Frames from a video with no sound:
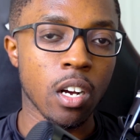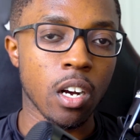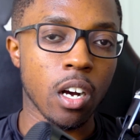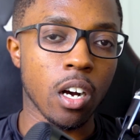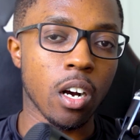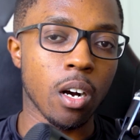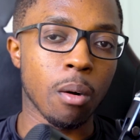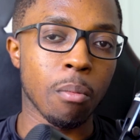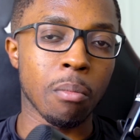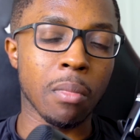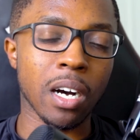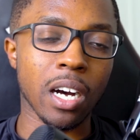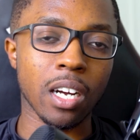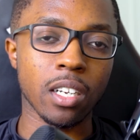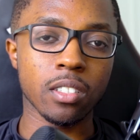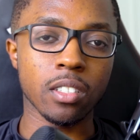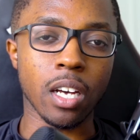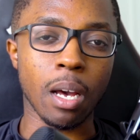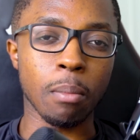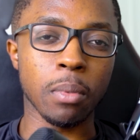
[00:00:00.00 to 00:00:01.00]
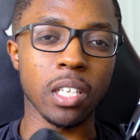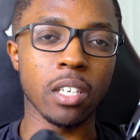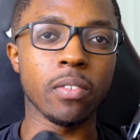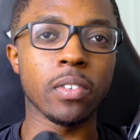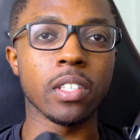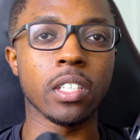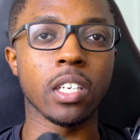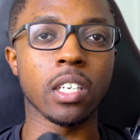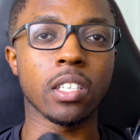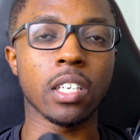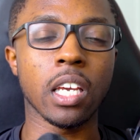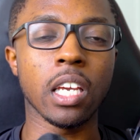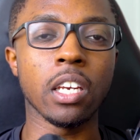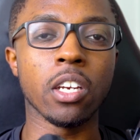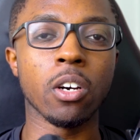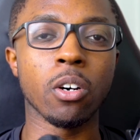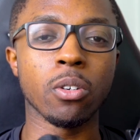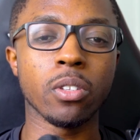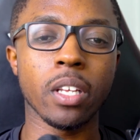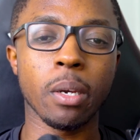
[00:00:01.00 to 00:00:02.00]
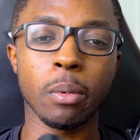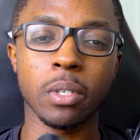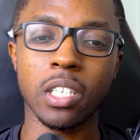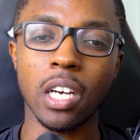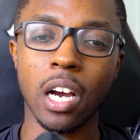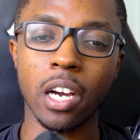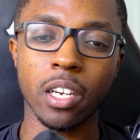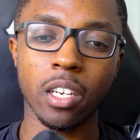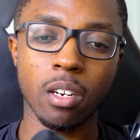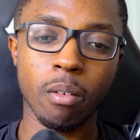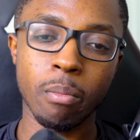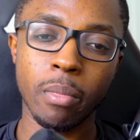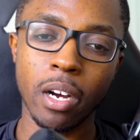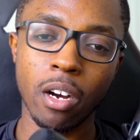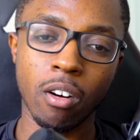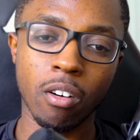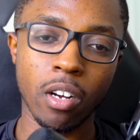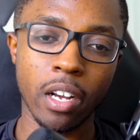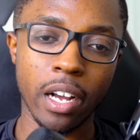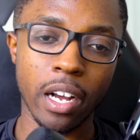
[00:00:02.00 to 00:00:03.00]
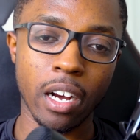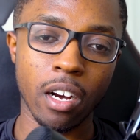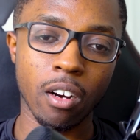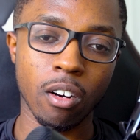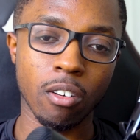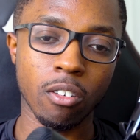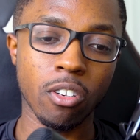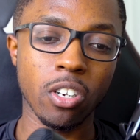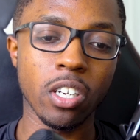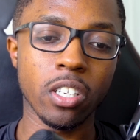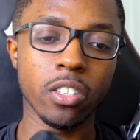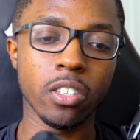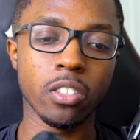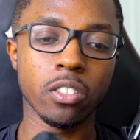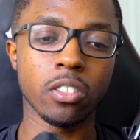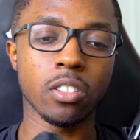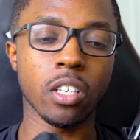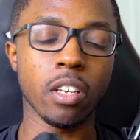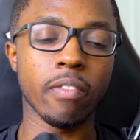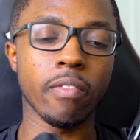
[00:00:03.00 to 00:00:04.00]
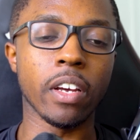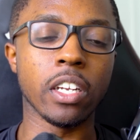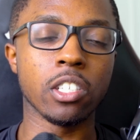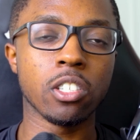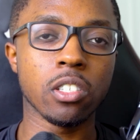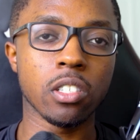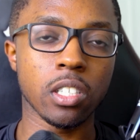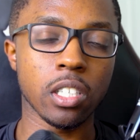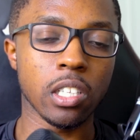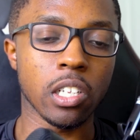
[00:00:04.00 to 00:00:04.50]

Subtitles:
I believe in the keynote they were talking about how there's eventually,